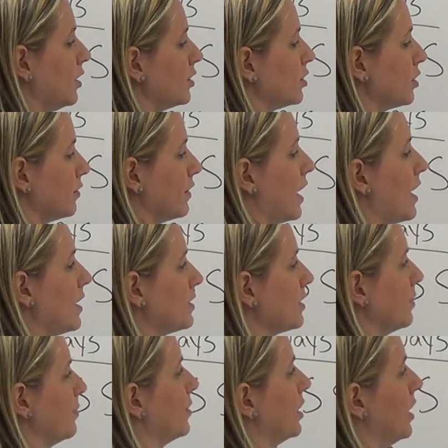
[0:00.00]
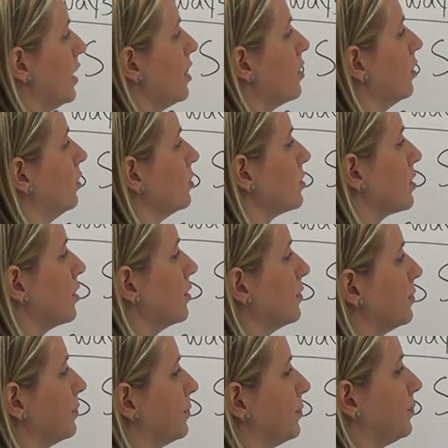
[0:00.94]
So if I had something else,
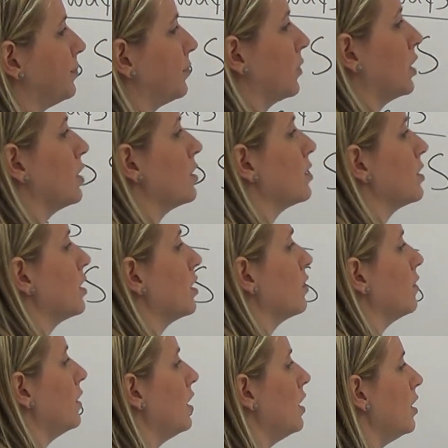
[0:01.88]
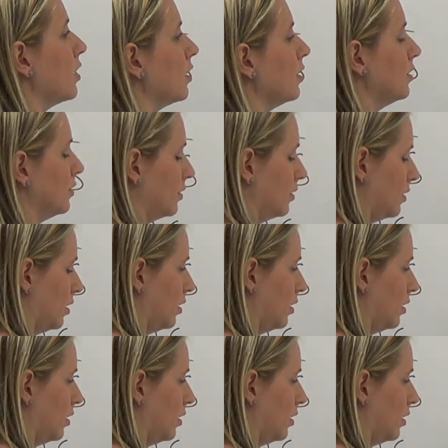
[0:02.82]
instead of here,